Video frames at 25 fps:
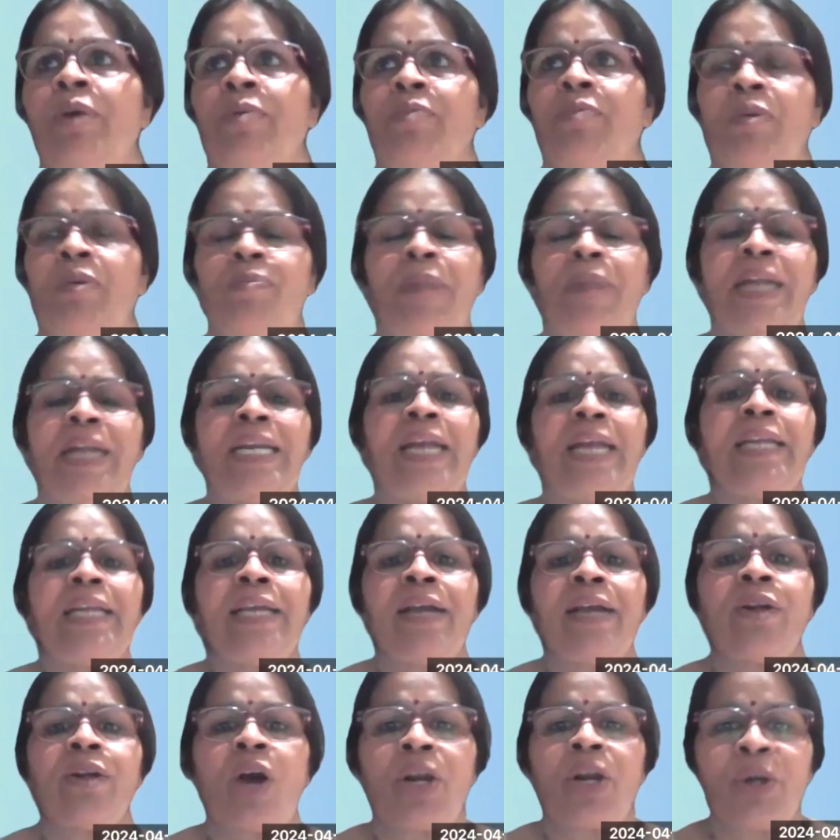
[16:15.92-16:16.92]
maintaining
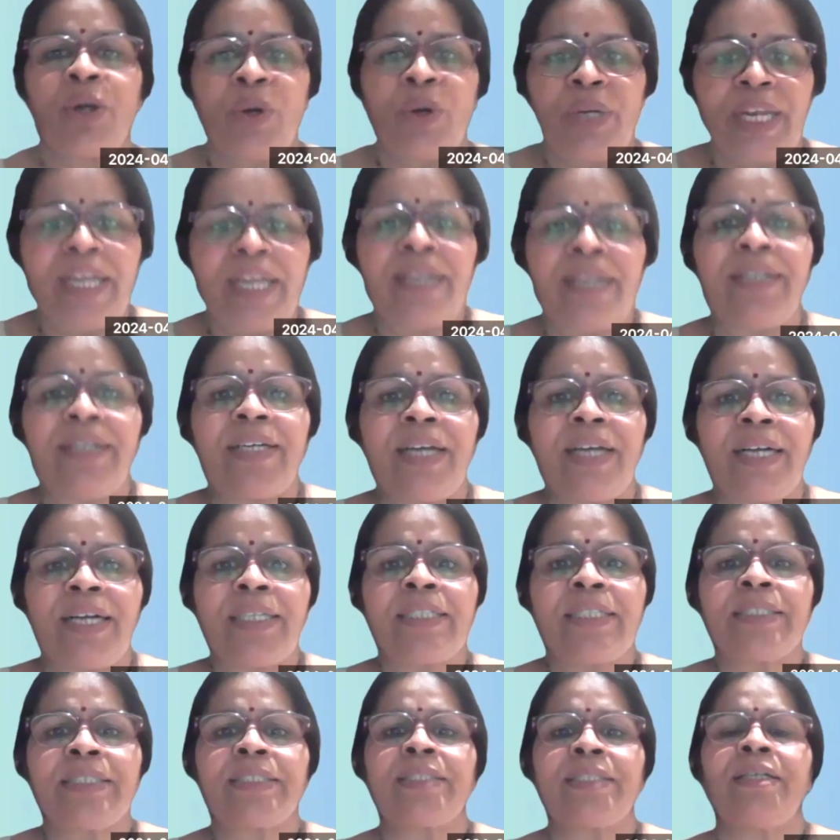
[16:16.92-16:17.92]
a narcotic
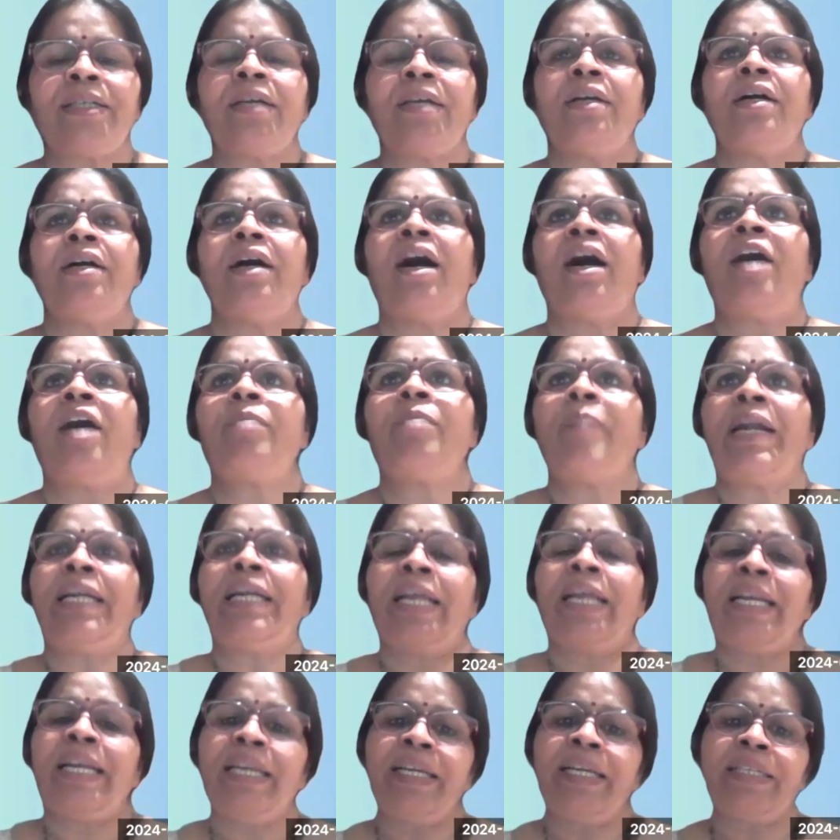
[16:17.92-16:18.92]
drugs, or
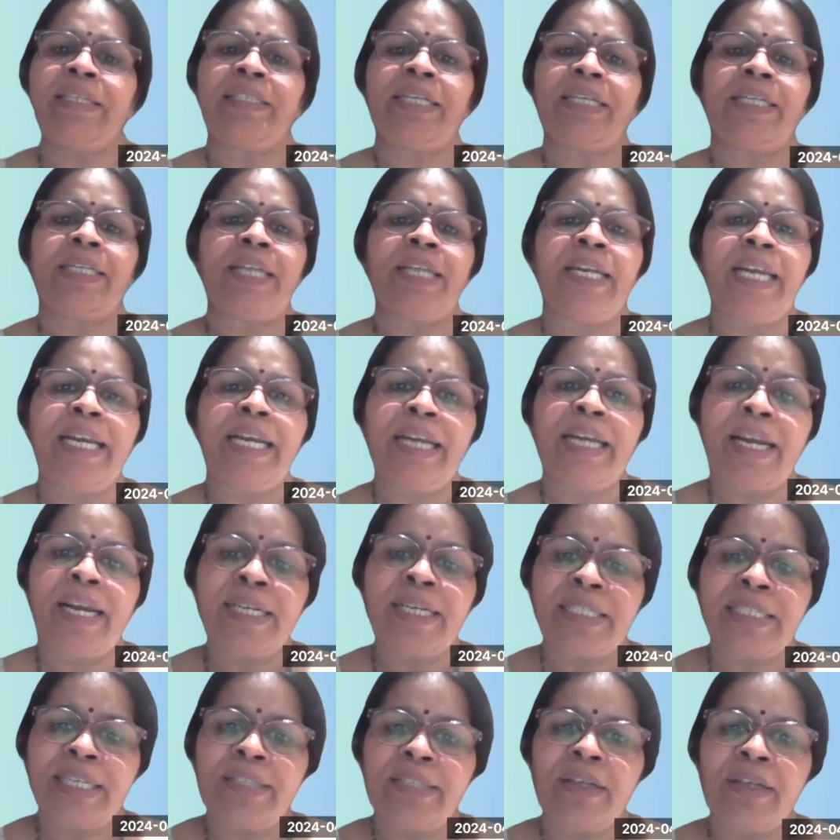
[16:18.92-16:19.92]
maintaining certain
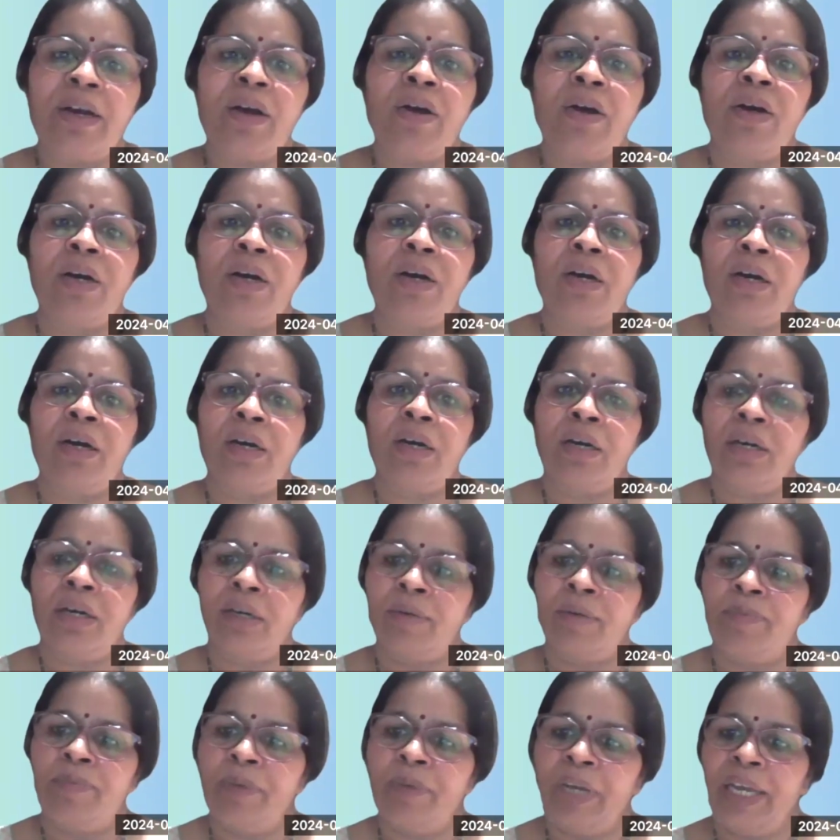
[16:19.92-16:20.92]
indents in
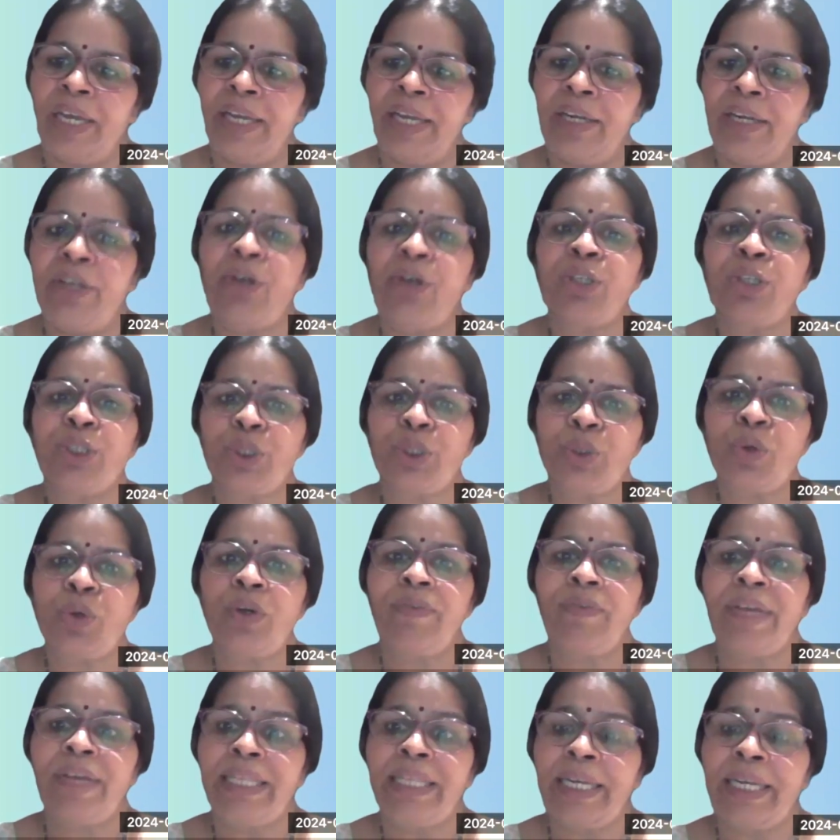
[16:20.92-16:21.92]
the in your store,
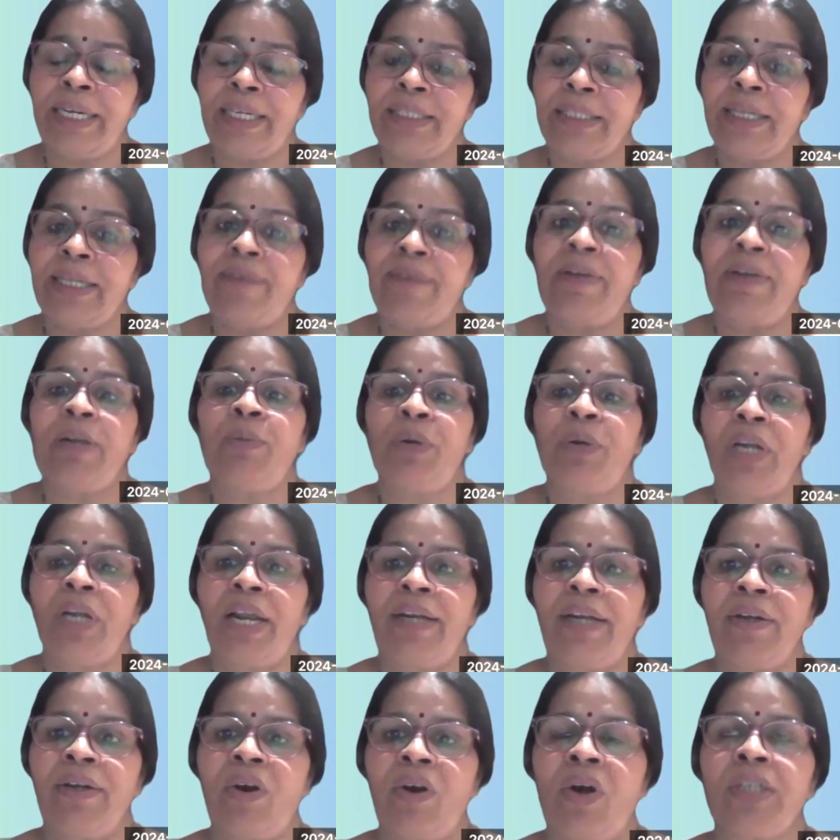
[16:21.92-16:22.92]
whether it is available
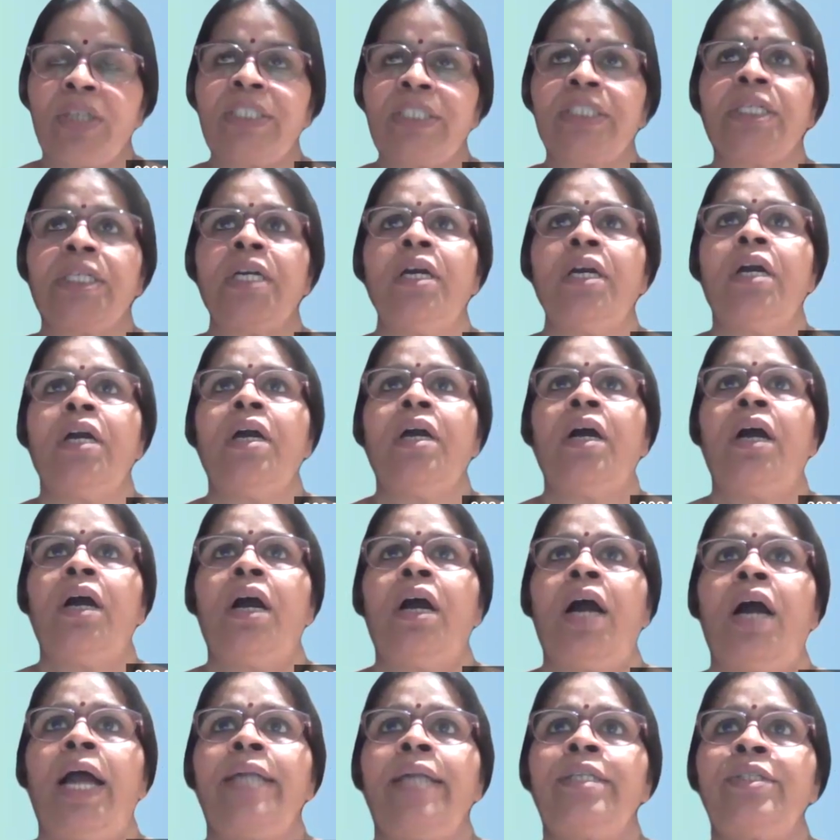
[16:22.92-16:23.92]
or not.
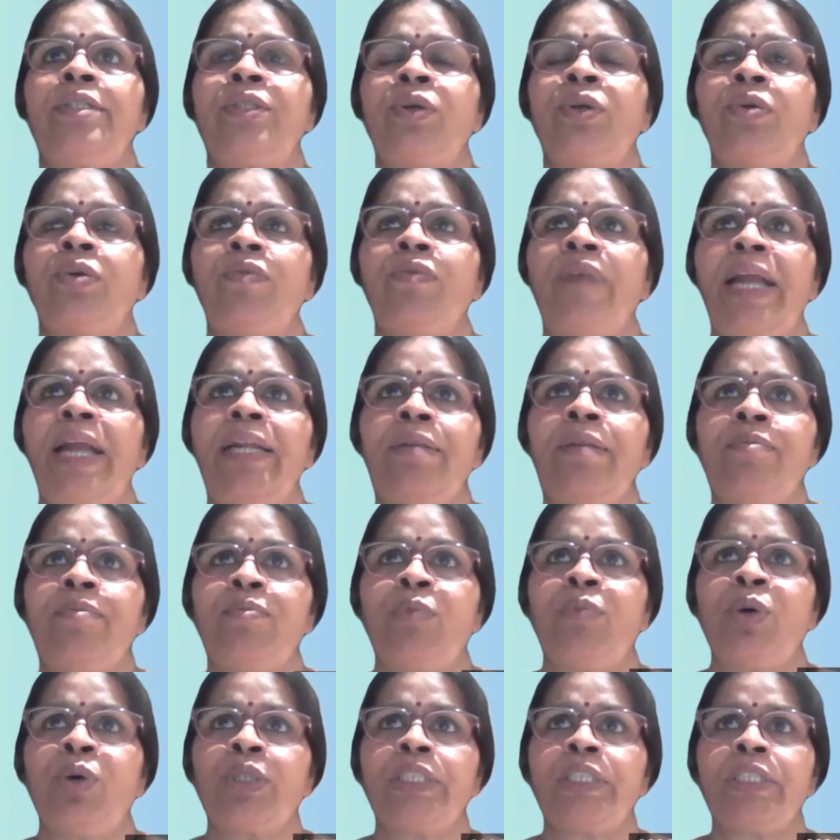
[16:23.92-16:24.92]
And so
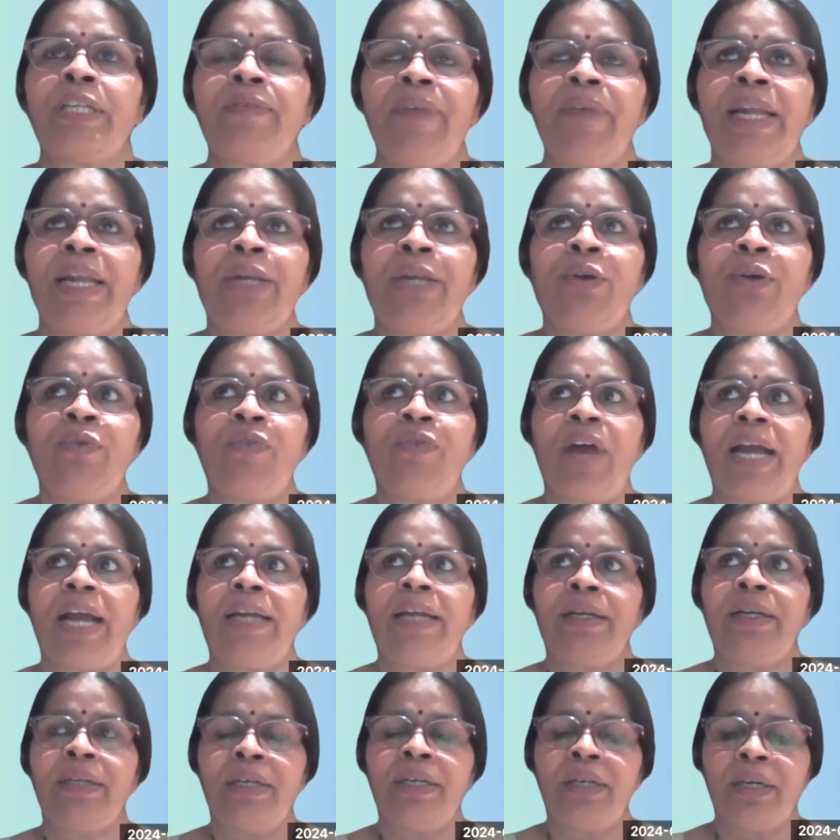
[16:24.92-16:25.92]
when you
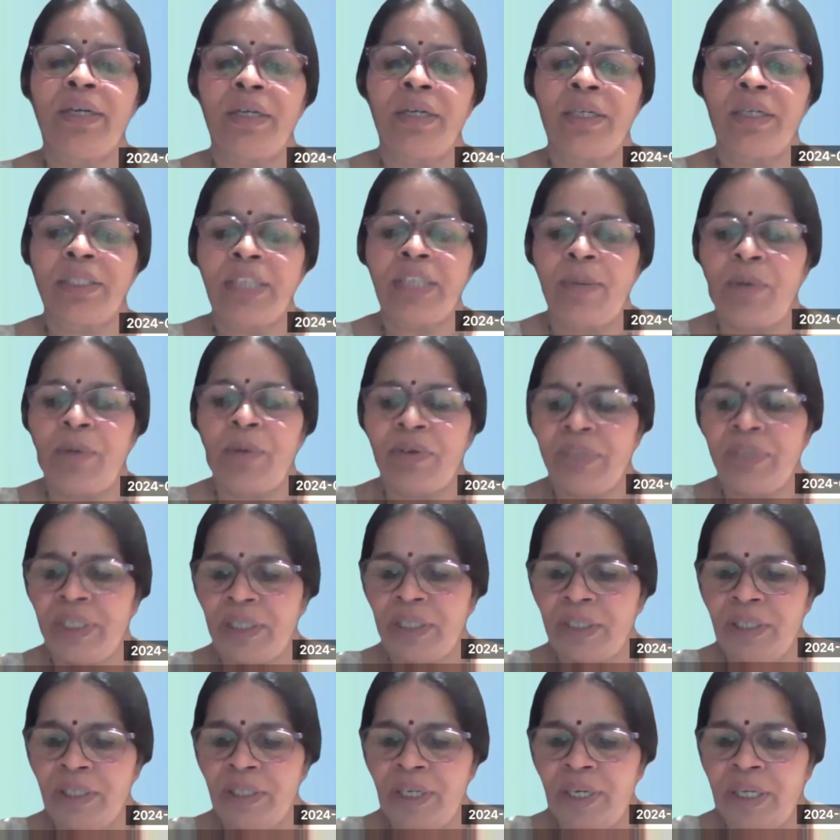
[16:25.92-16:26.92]
find some of
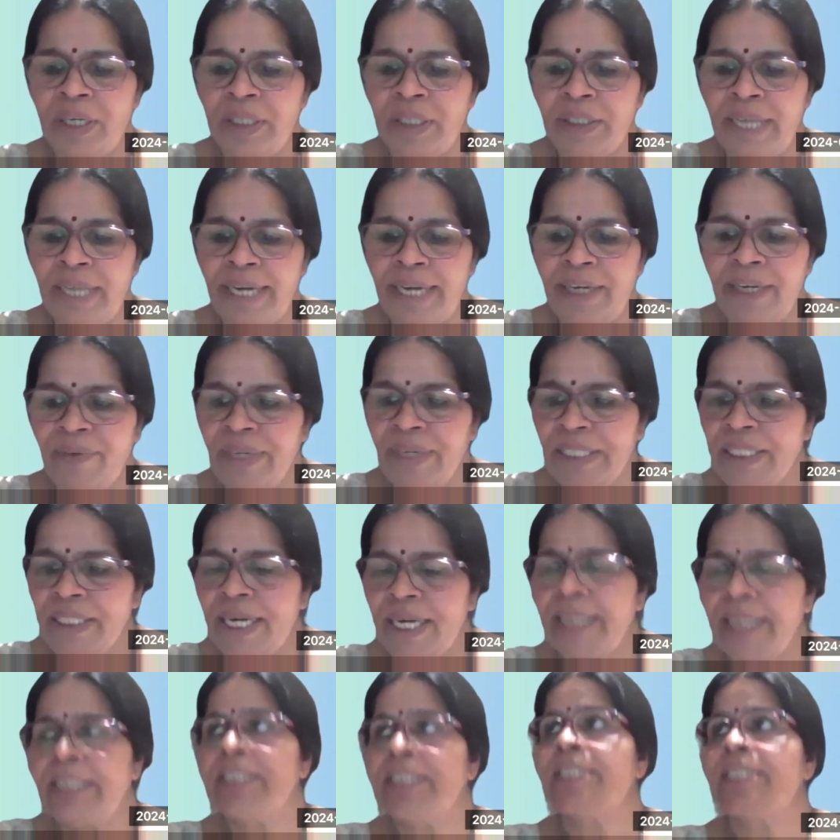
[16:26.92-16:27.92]
the scientific
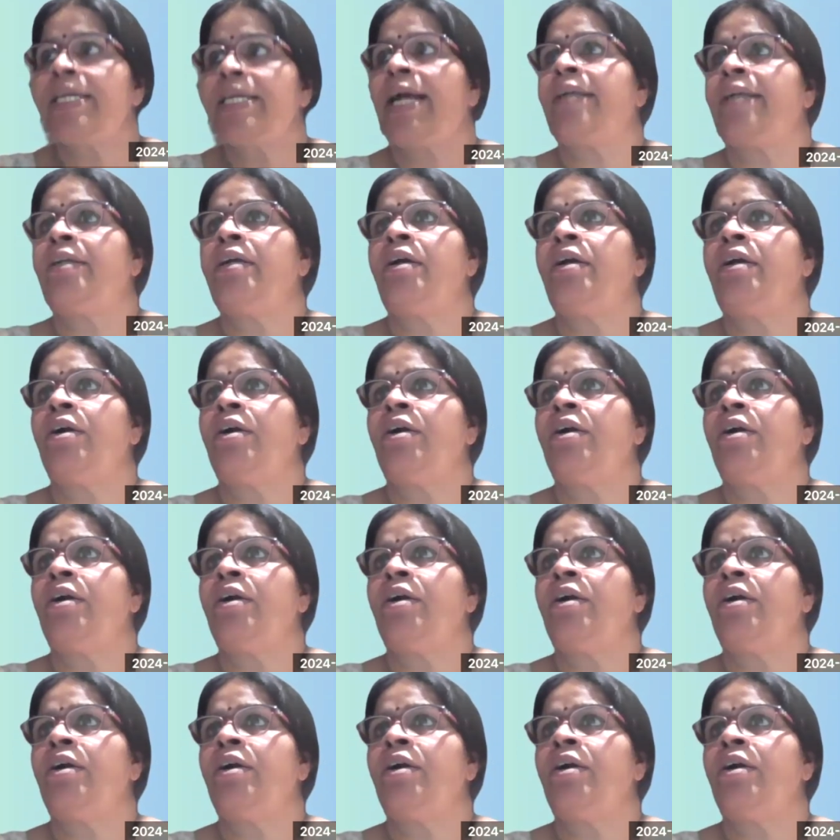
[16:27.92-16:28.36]
studies done,